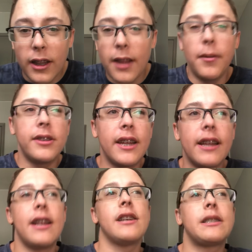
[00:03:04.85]
Like, I'm not
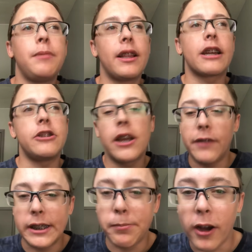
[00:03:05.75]
saying it has to be like a
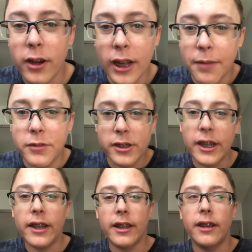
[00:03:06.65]
Chevy Spark. I'm just
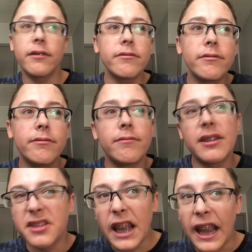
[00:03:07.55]
saying like,
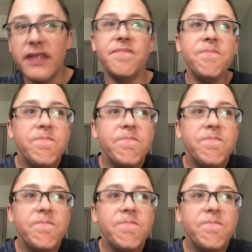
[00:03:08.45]
let's say